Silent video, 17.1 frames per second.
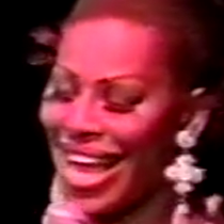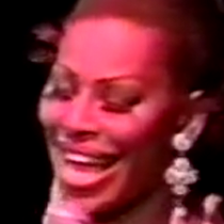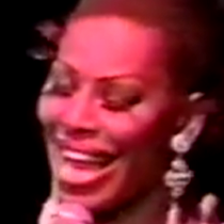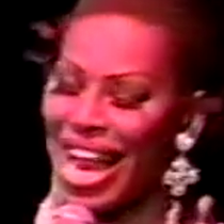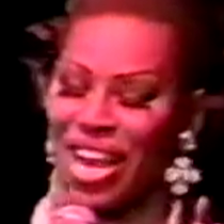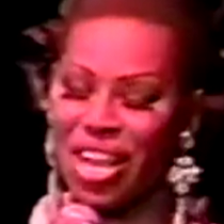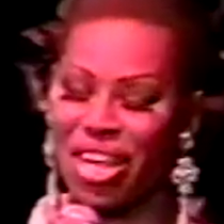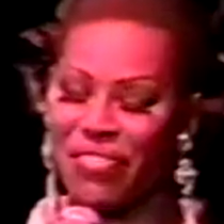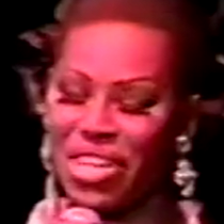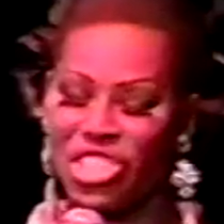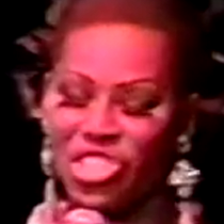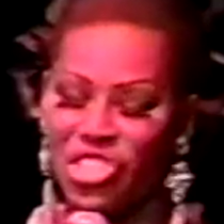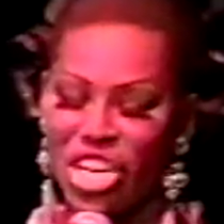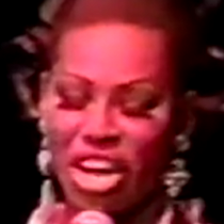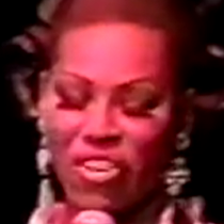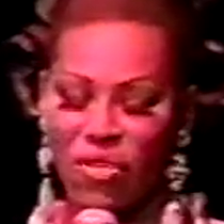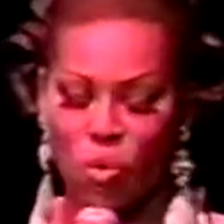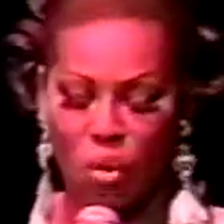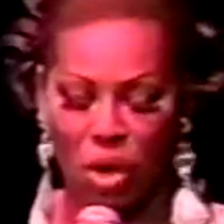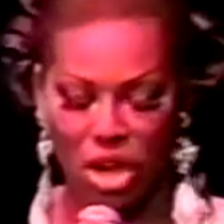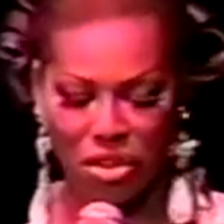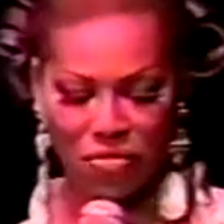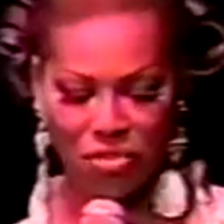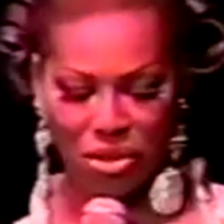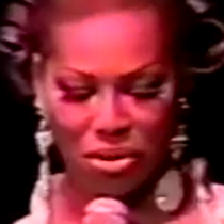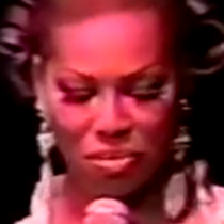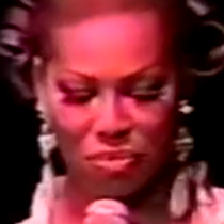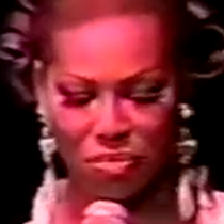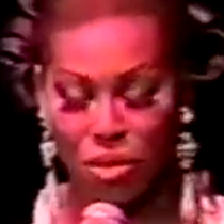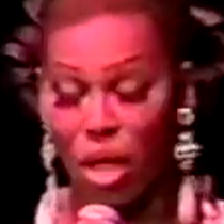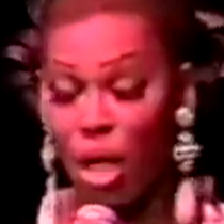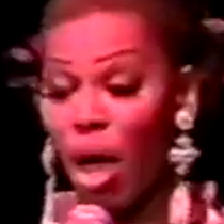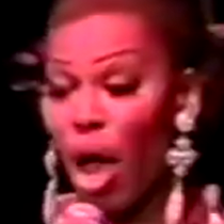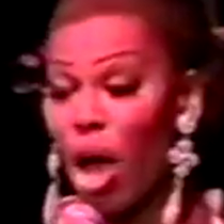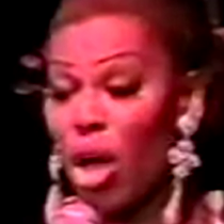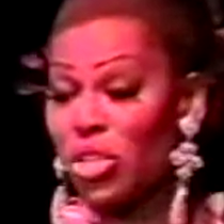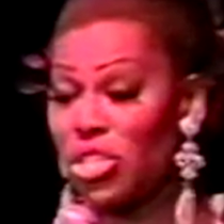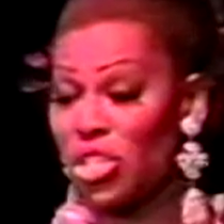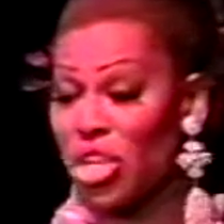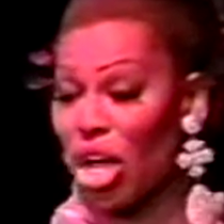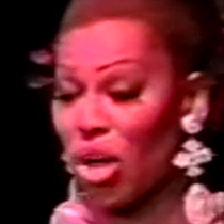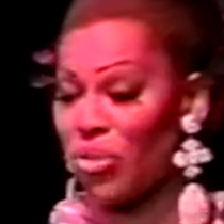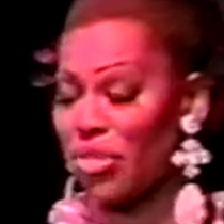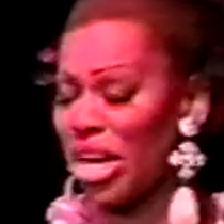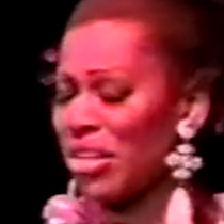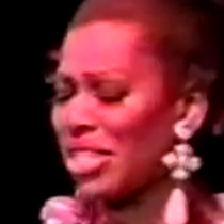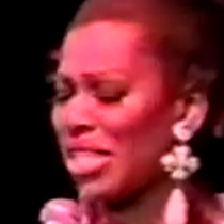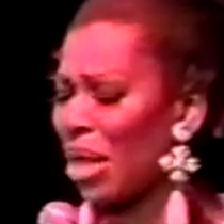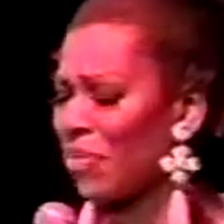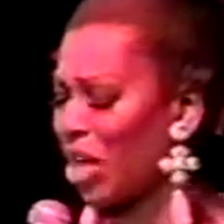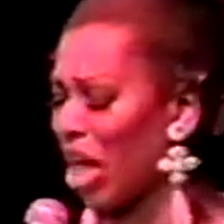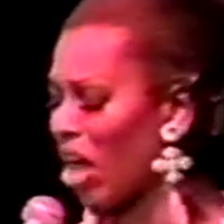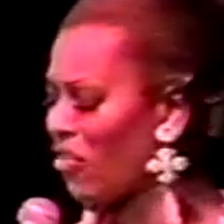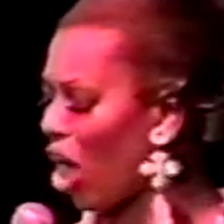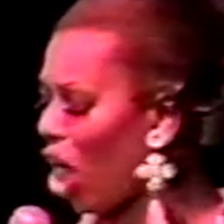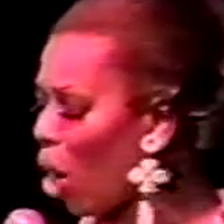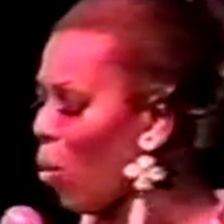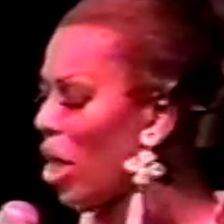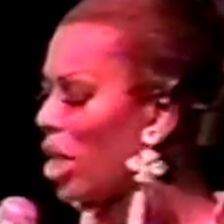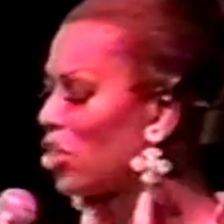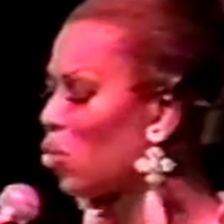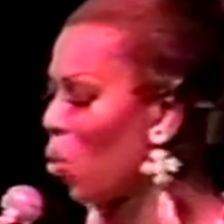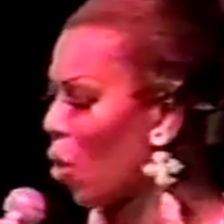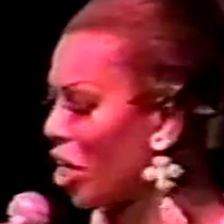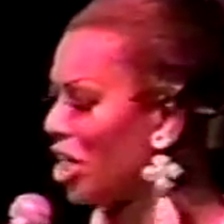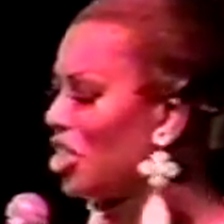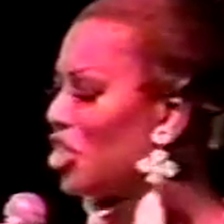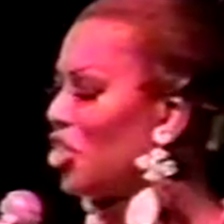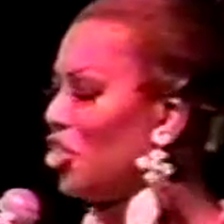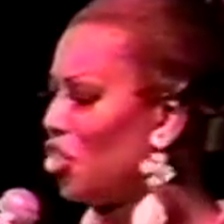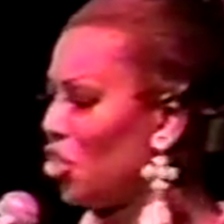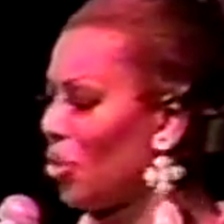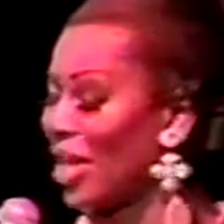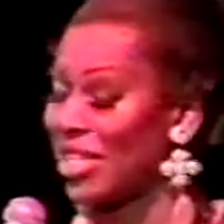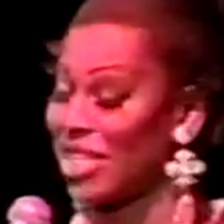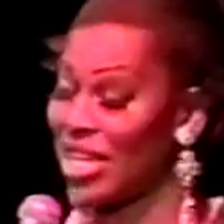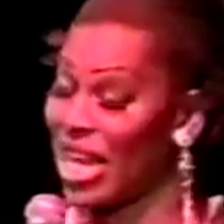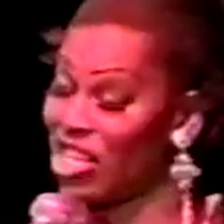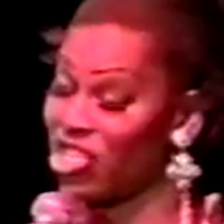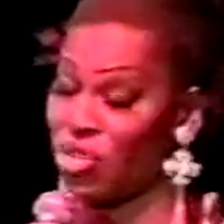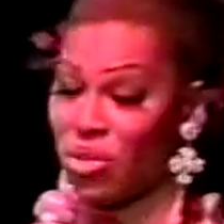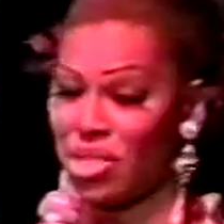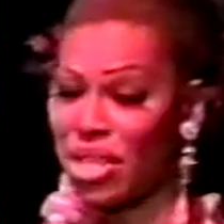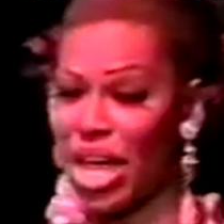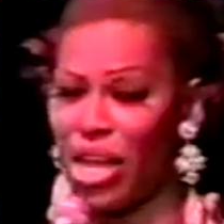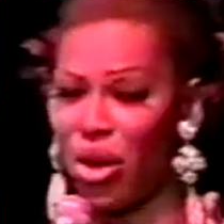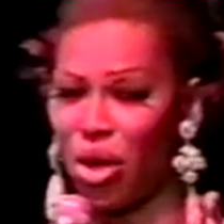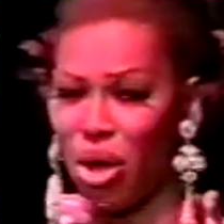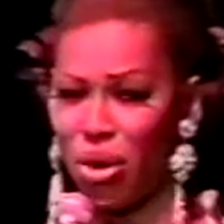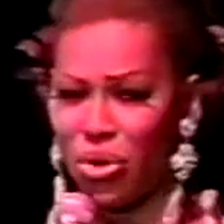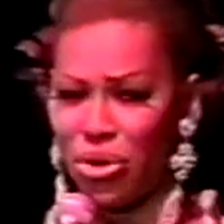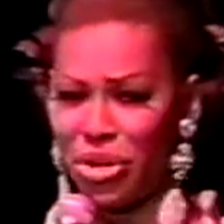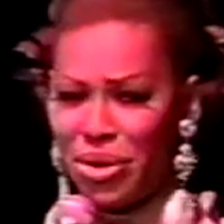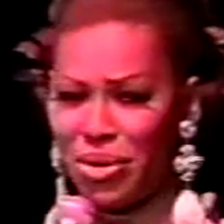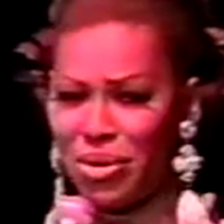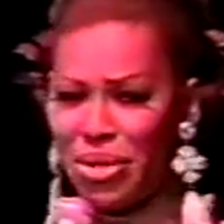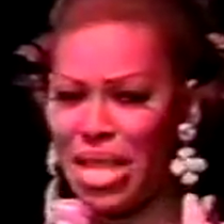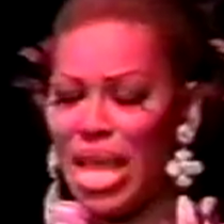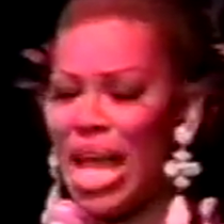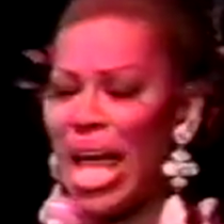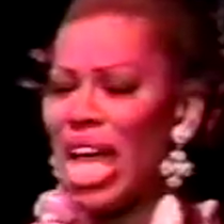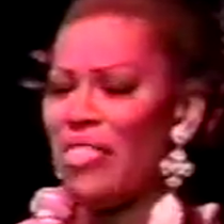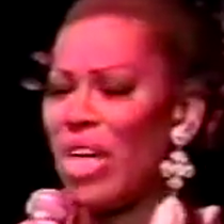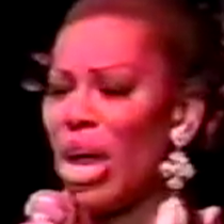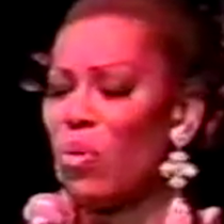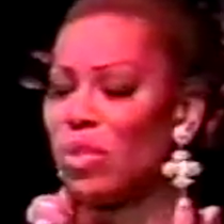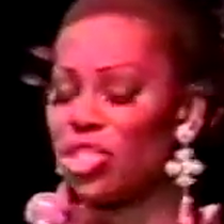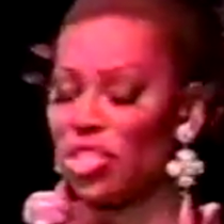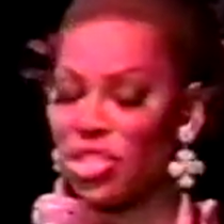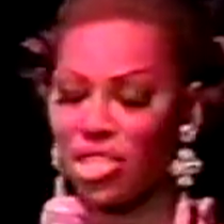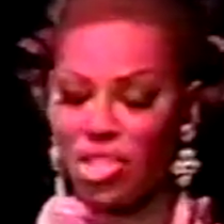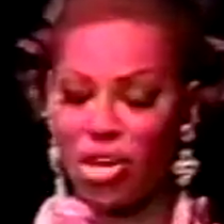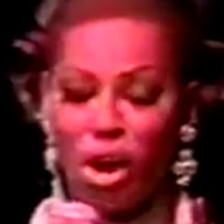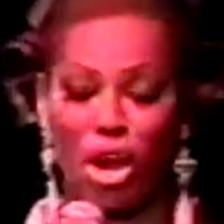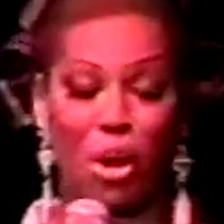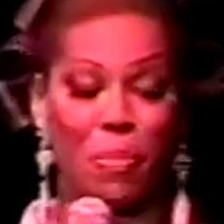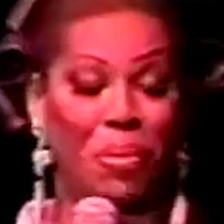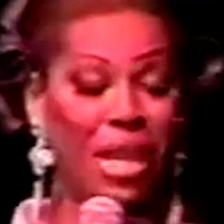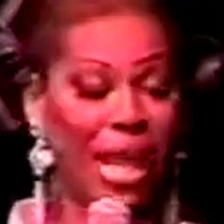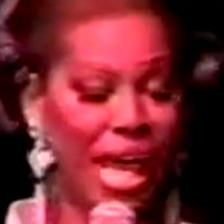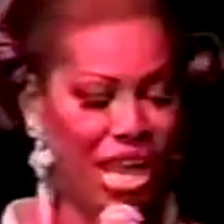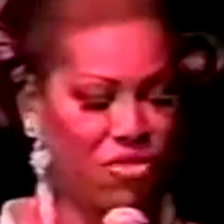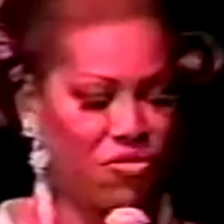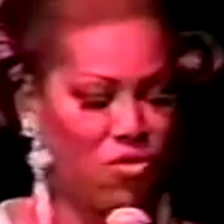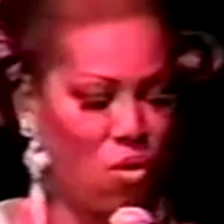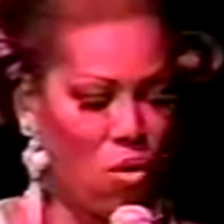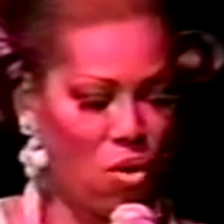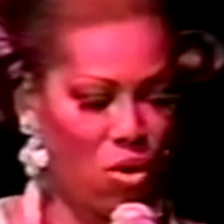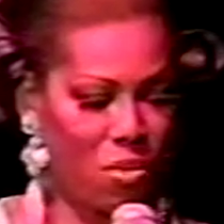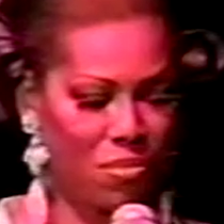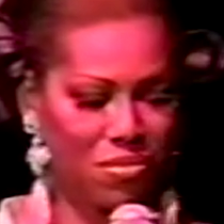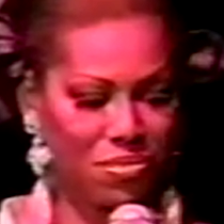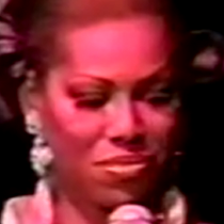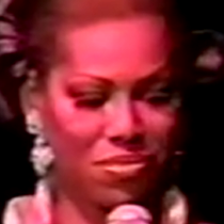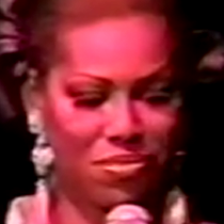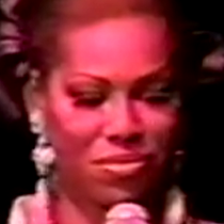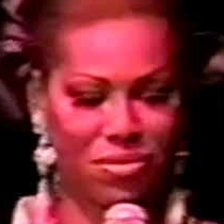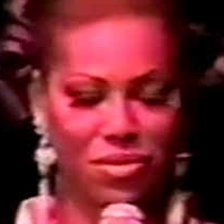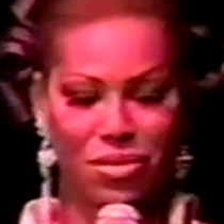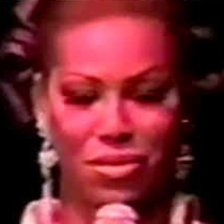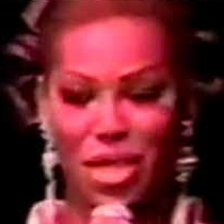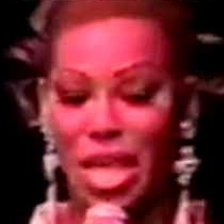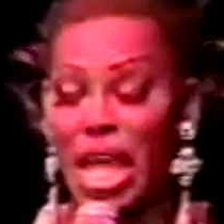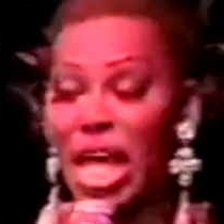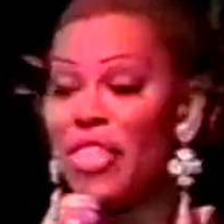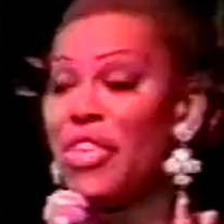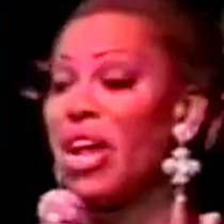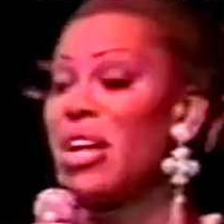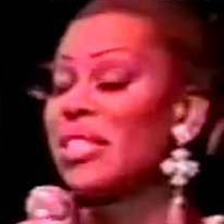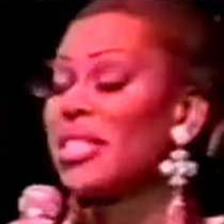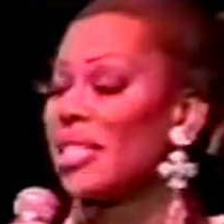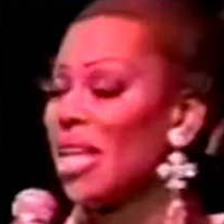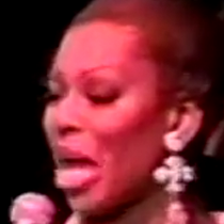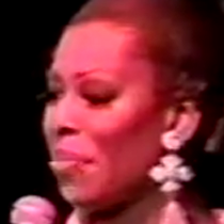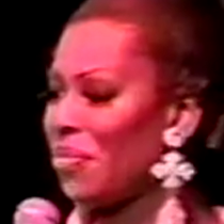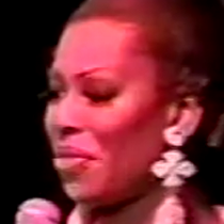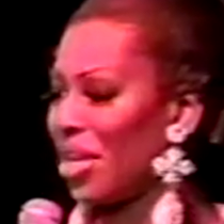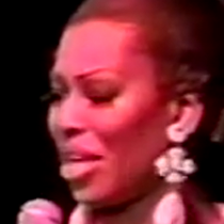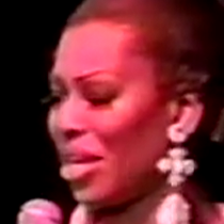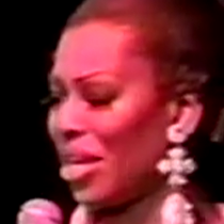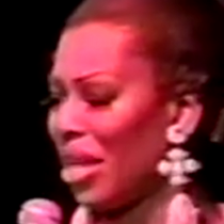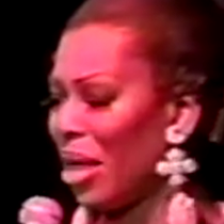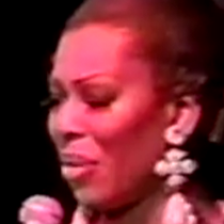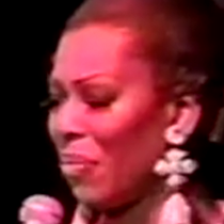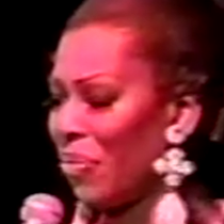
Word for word: and I love each and every one of you. Also, there's something I've always wanted to do as a national title holder, and that was to start a platform. There's something